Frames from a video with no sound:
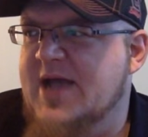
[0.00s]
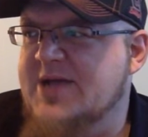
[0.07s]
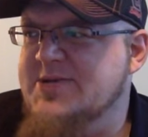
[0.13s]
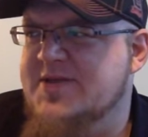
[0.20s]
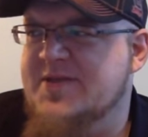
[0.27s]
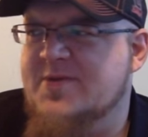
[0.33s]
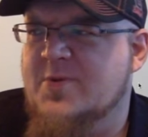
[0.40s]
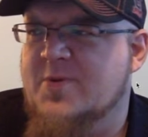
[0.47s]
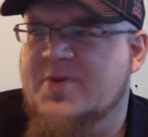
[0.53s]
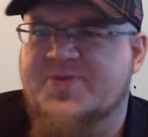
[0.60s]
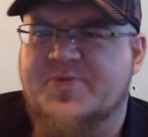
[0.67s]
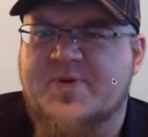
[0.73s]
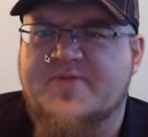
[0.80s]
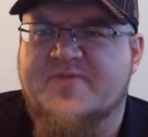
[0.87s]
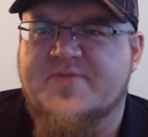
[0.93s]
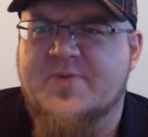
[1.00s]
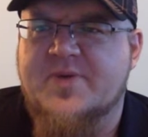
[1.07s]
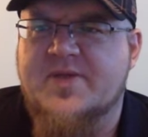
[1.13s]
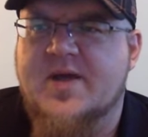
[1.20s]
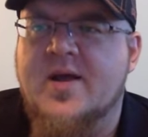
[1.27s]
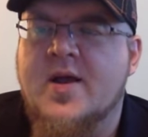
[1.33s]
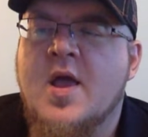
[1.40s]
Actually, I think we went 3 for 3
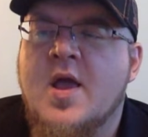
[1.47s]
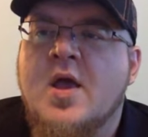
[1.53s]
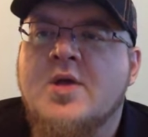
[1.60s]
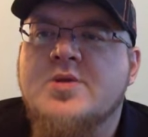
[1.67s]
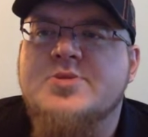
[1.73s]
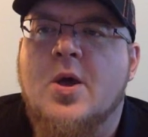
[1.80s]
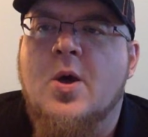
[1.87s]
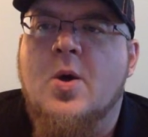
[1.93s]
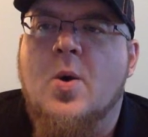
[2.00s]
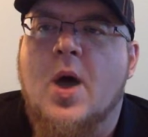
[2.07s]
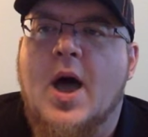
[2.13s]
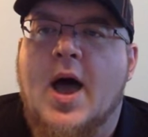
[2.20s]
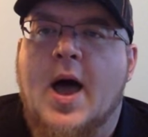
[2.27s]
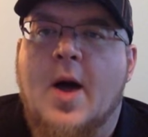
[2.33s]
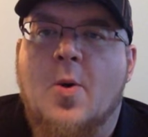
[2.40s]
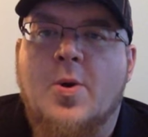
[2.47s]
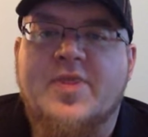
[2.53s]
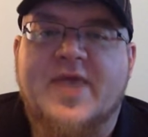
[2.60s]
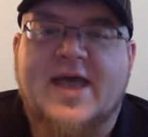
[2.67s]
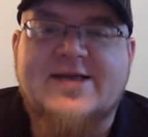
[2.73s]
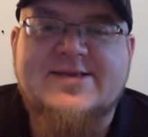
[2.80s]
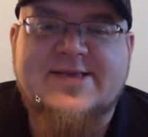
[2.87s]
there. So
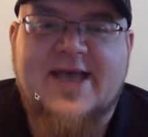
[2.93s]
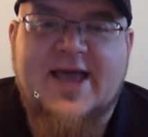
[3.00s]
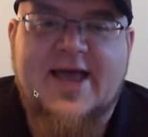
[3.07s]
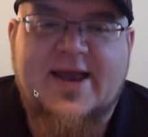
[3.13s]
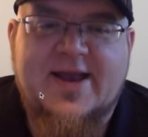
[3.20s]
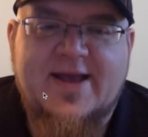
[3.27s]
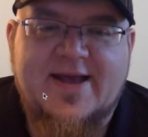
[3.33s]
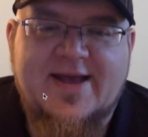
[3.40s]
with that said,